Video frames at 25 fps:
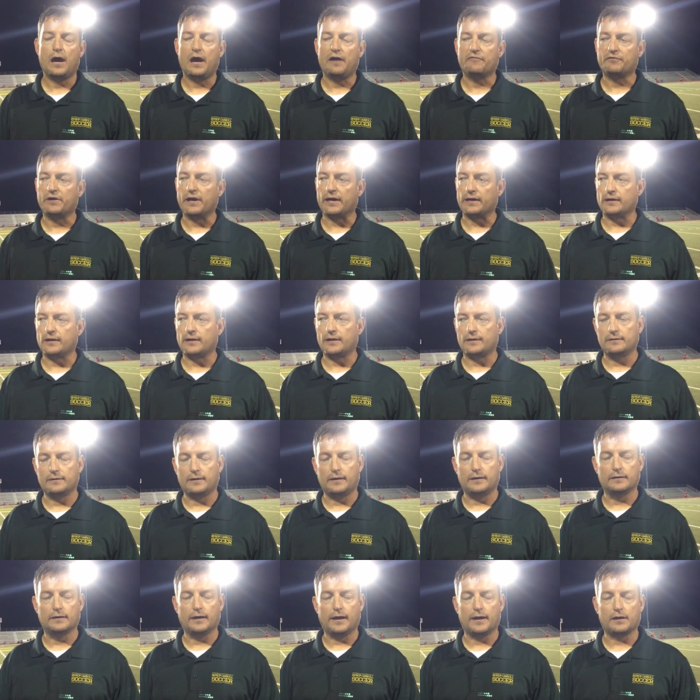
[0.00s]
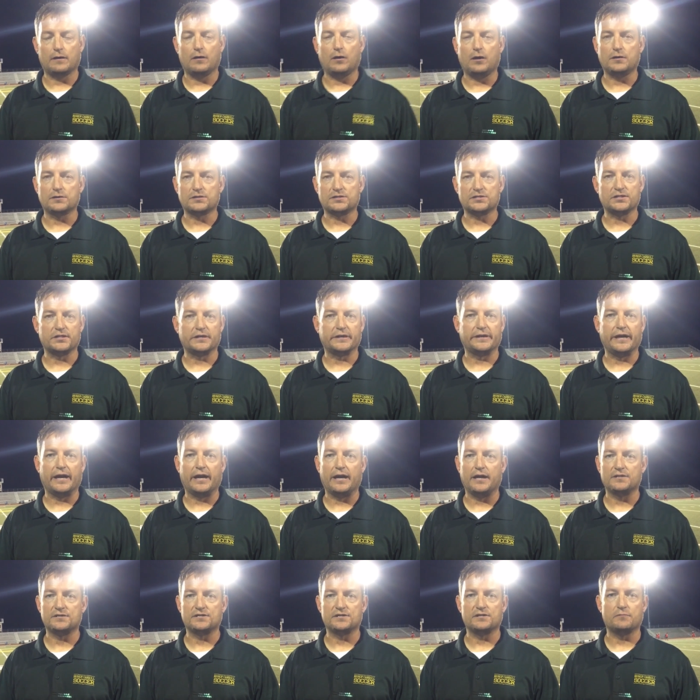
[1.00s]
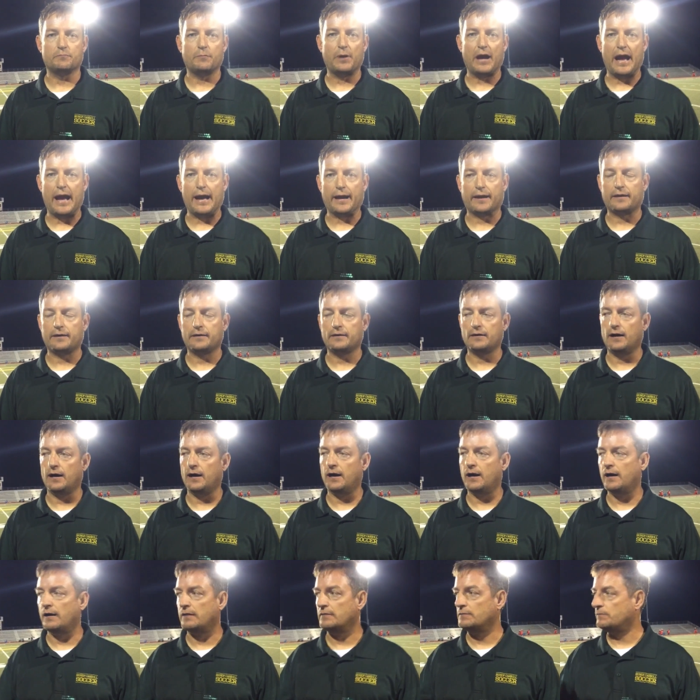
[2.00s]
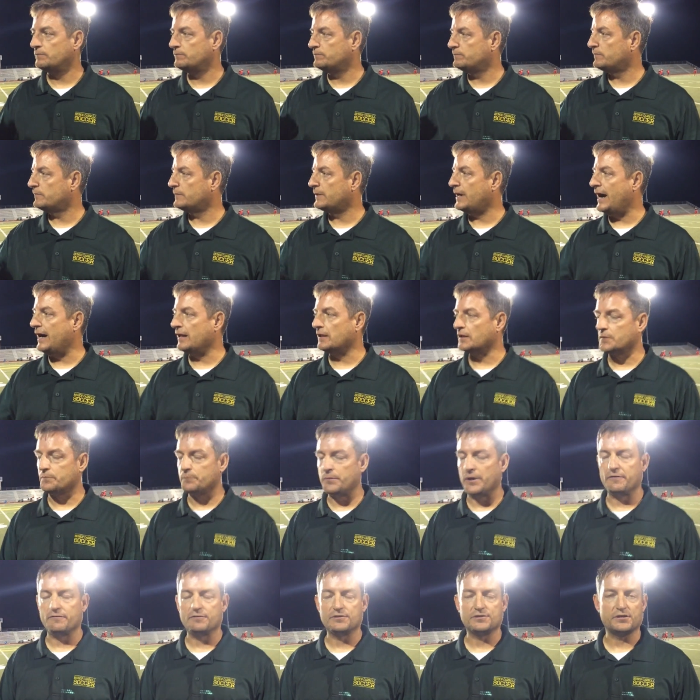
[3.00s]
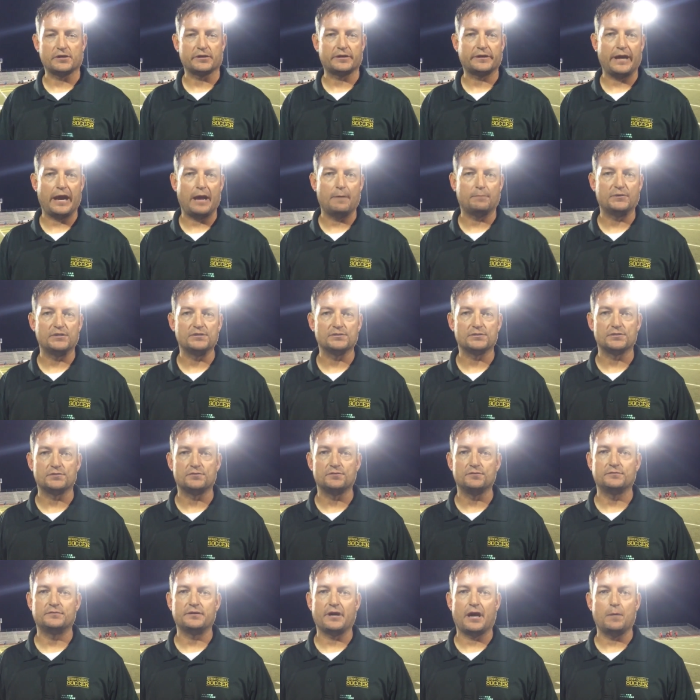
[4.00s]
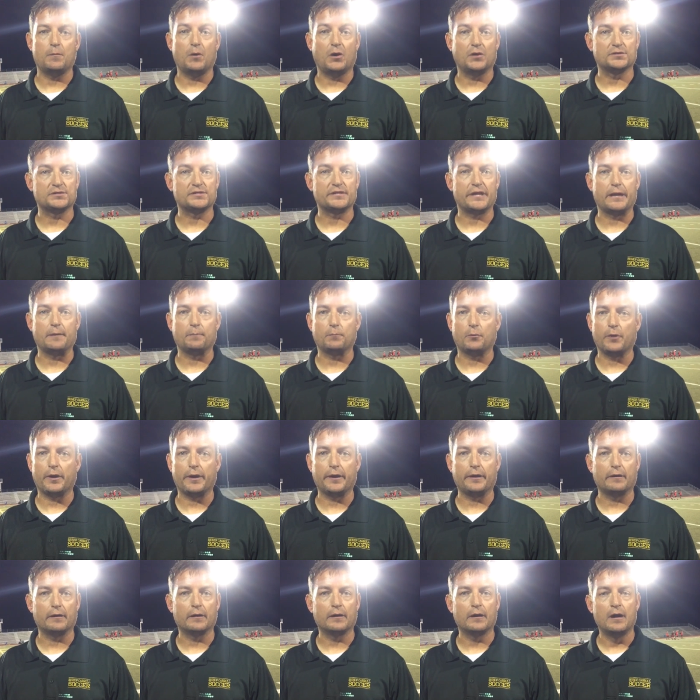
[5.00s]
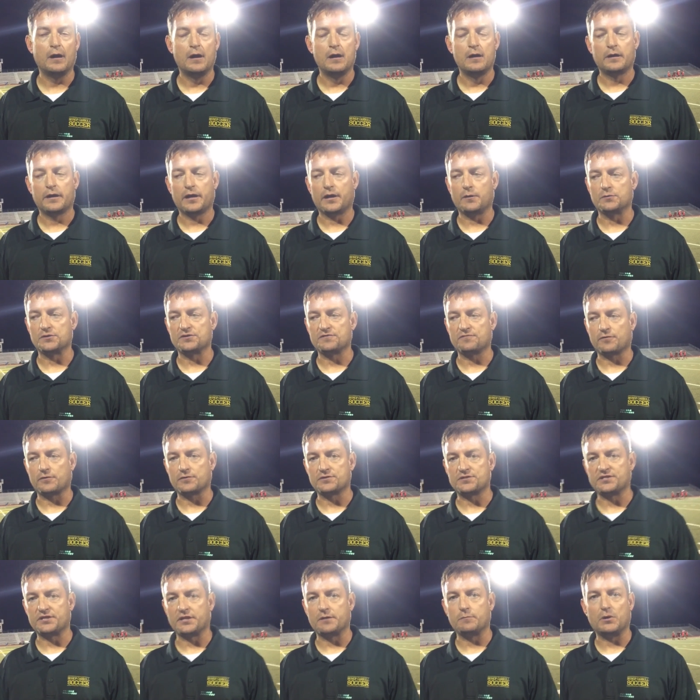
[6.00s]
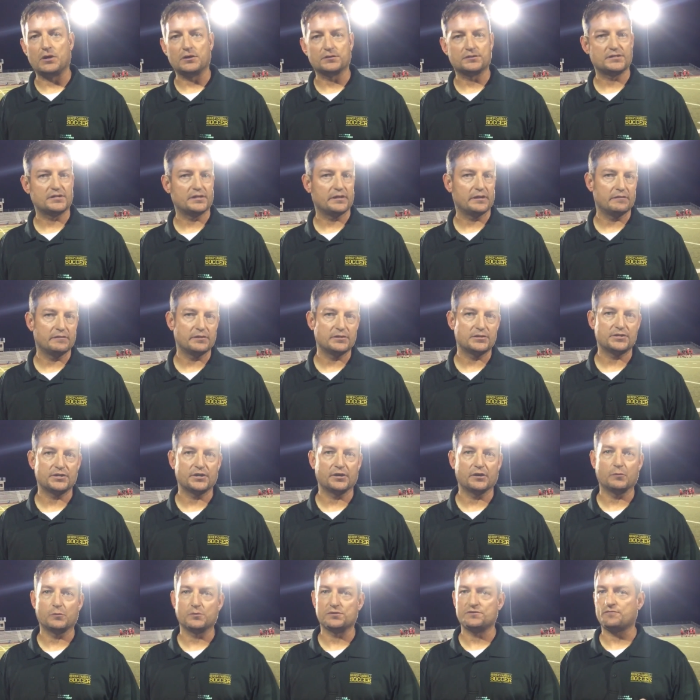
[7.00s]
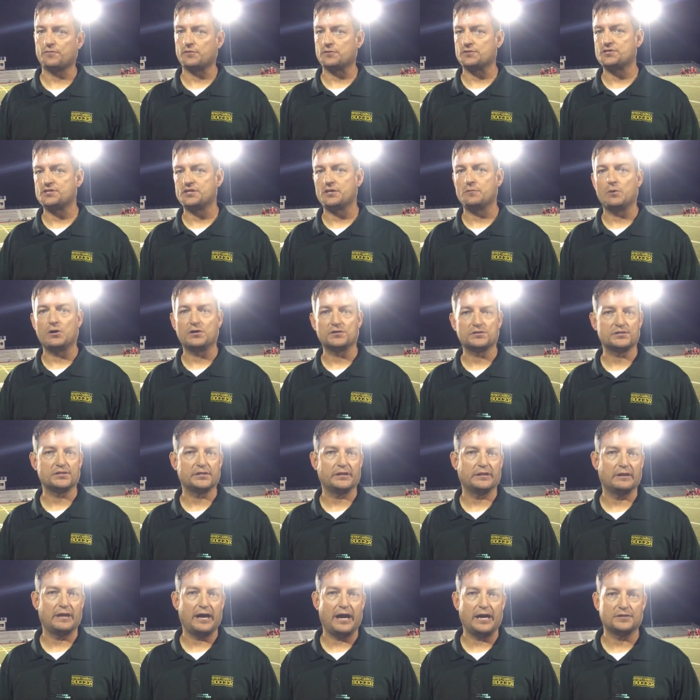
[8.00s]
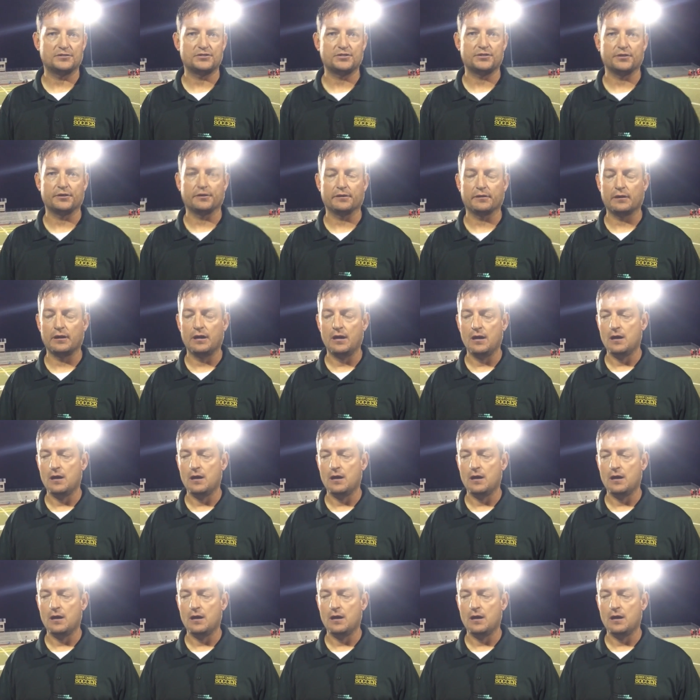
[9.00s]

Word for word: I've got a, a lot of all city guys in the back. Uh, Alec Bevis, our captain, is a two-time All-State player. Mm-hmm. He was first-team All-City this year. Was first-team All-City last year.